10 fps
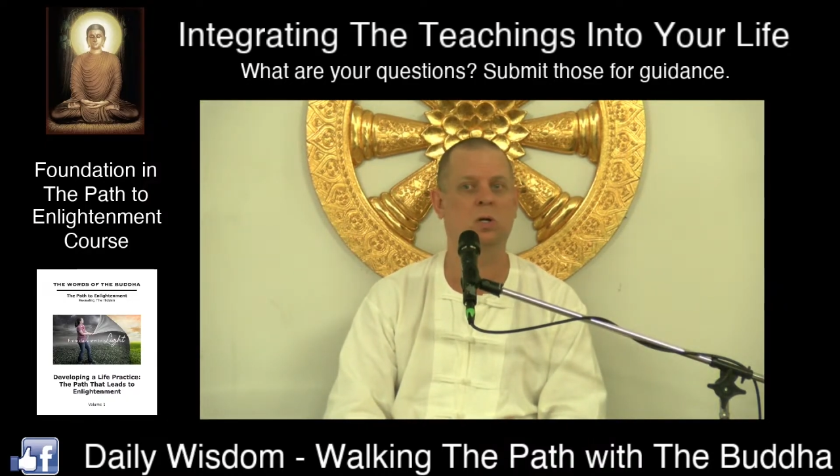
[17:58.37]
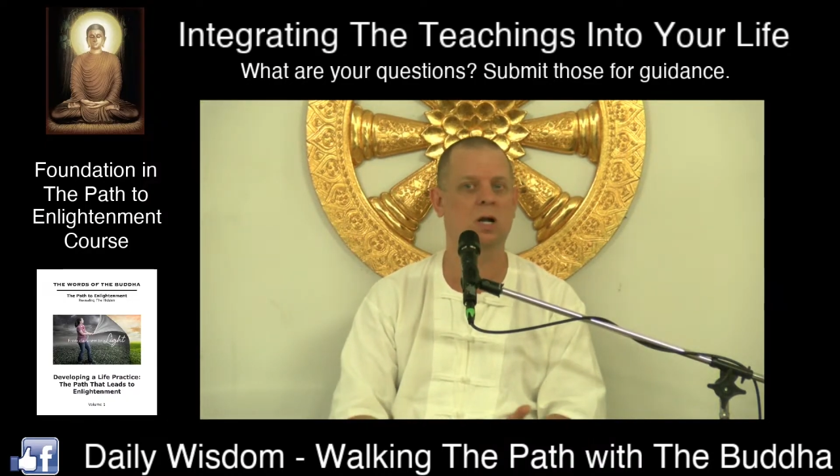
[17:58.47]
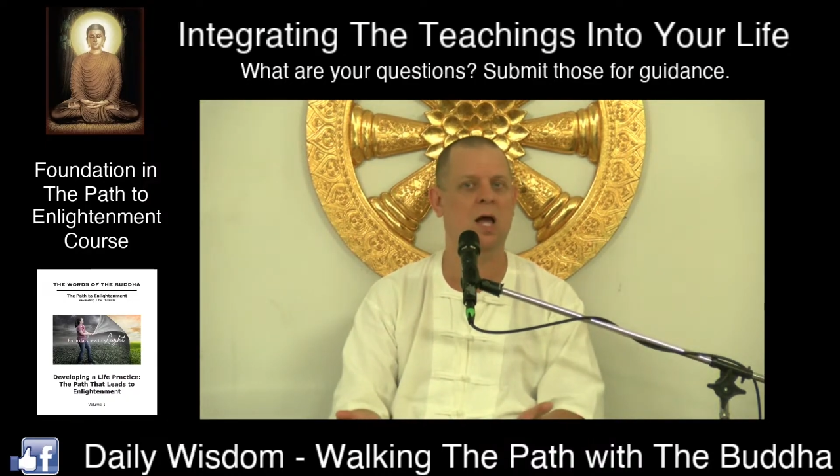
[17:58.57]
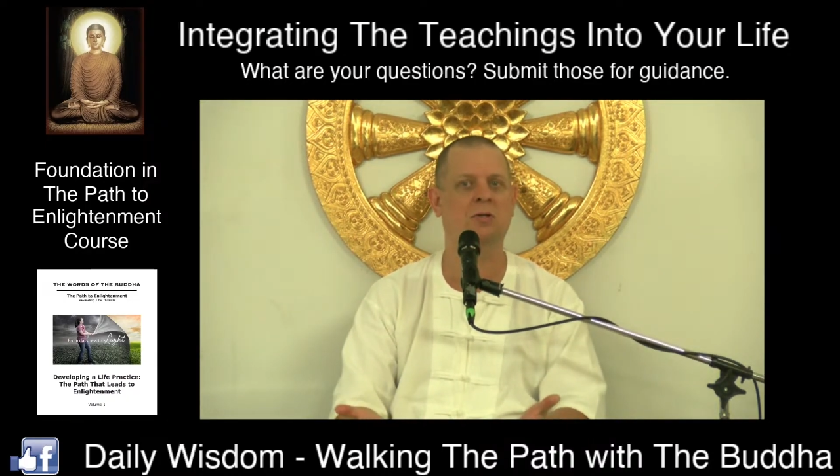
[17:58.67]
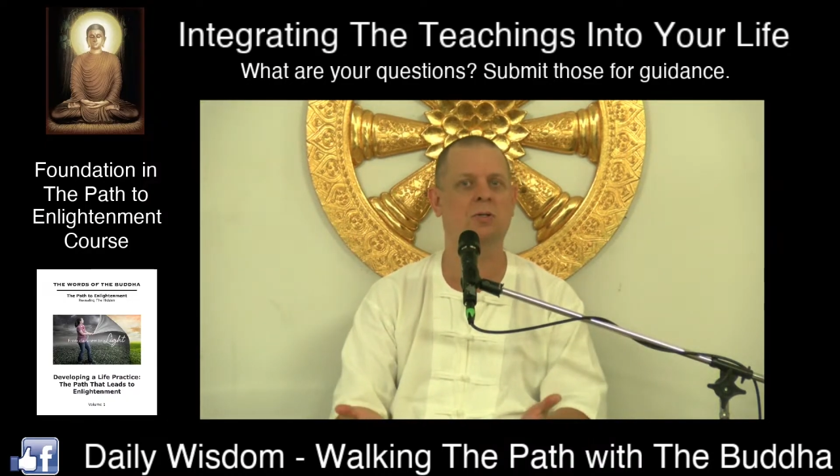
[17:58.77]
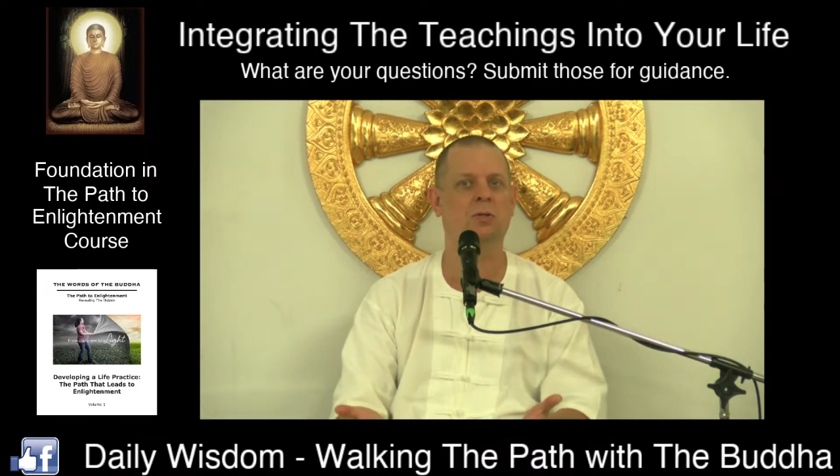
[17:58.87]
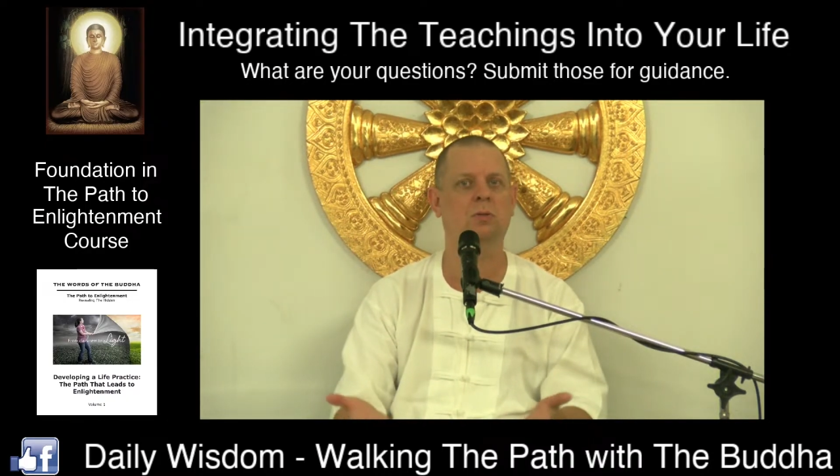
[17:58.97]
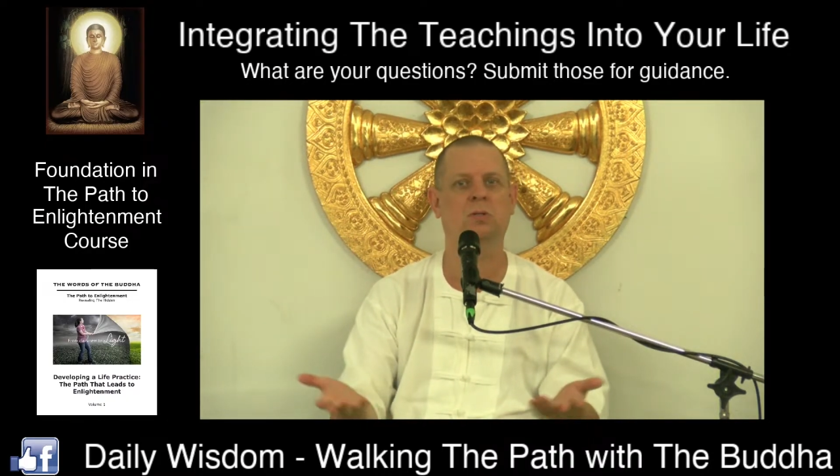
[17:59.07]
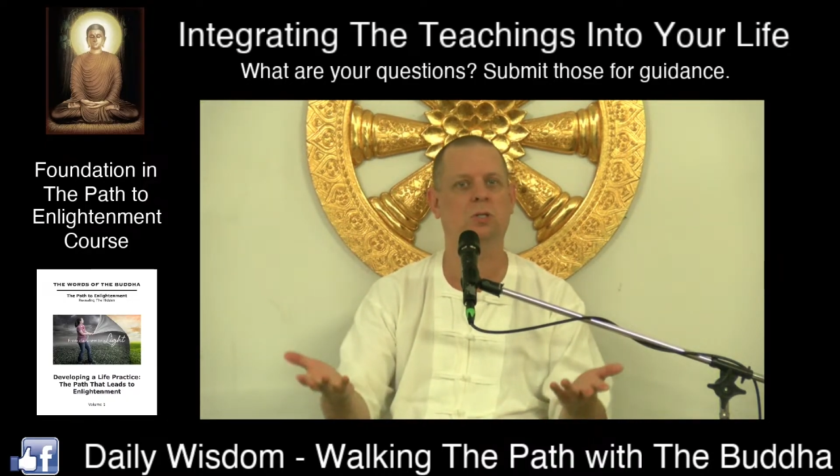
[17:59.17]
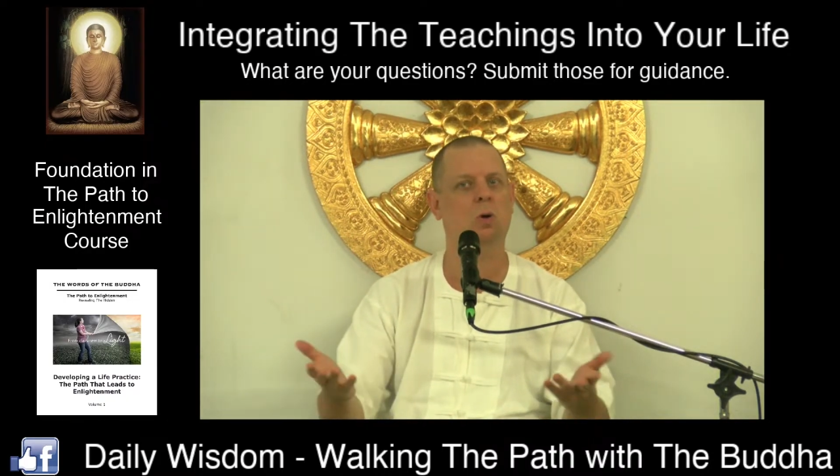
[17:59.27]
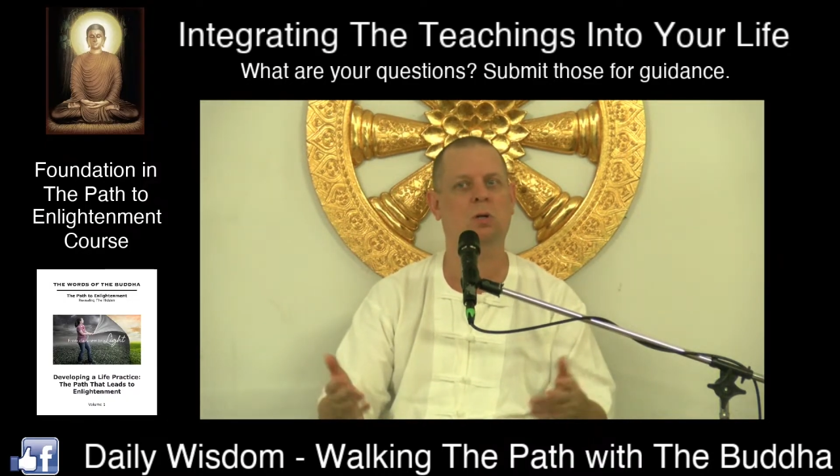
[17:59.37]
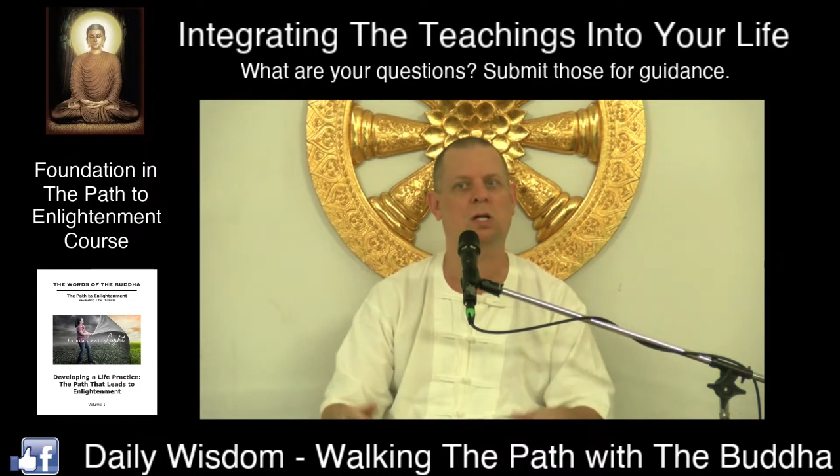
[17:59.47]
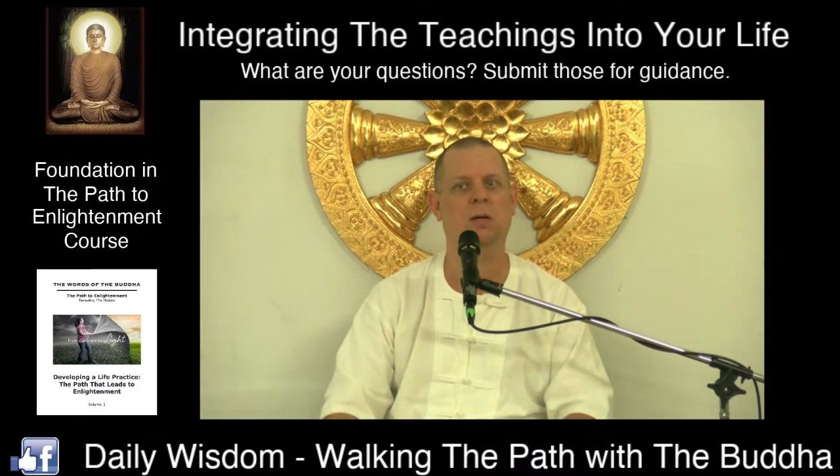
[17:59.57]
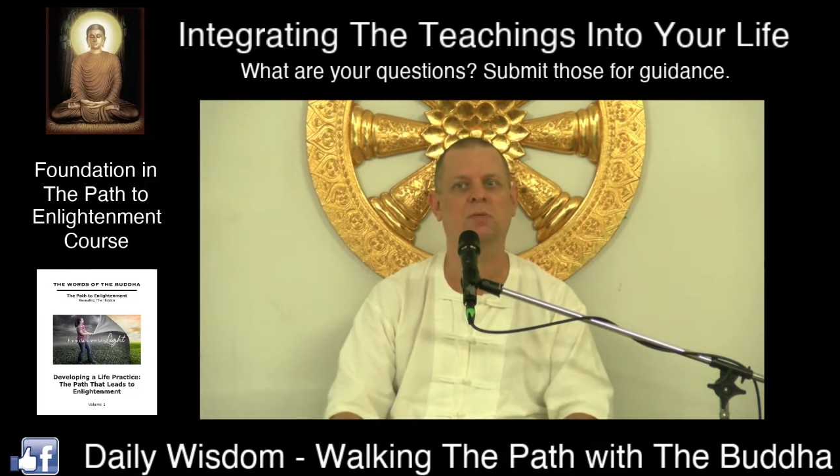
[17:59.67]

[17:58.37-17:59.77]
or not do. It's totally up to